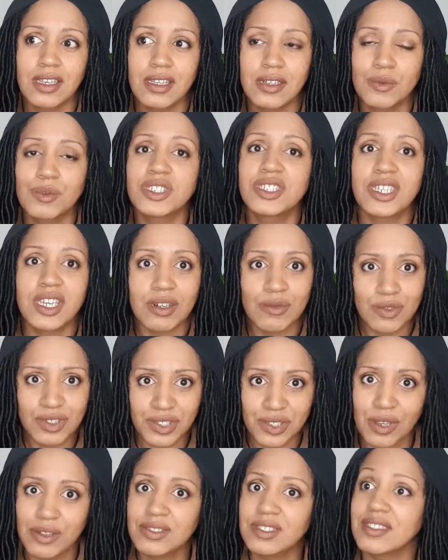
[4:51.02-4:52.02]
which can
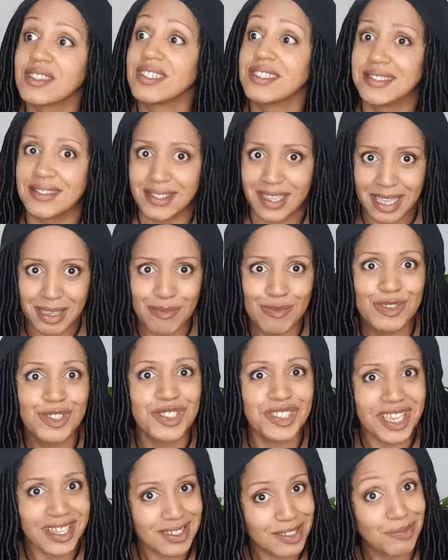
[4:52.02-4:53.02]
result in the same
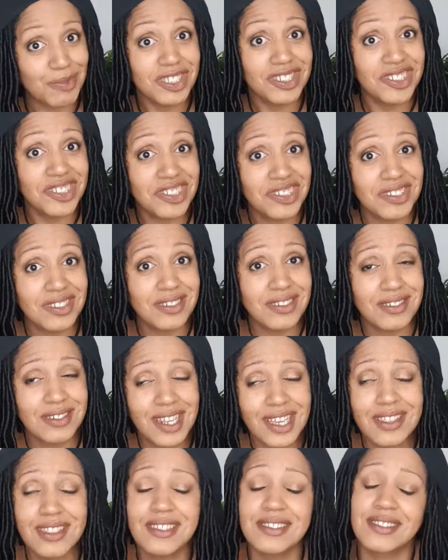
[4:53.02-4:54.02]
resentment
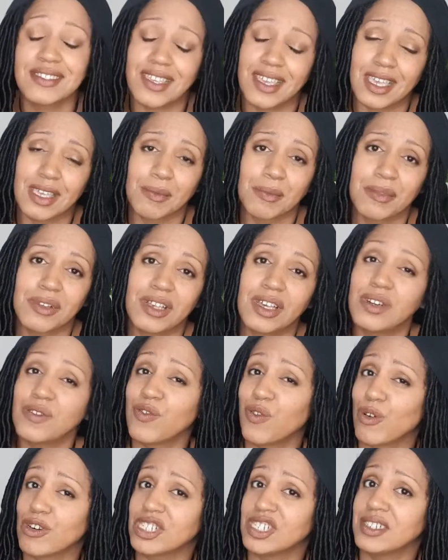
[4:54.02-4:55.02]
and the same
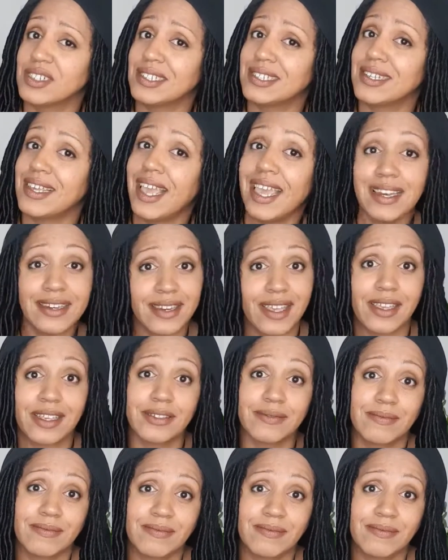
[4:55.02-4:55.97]
unfortunate ending.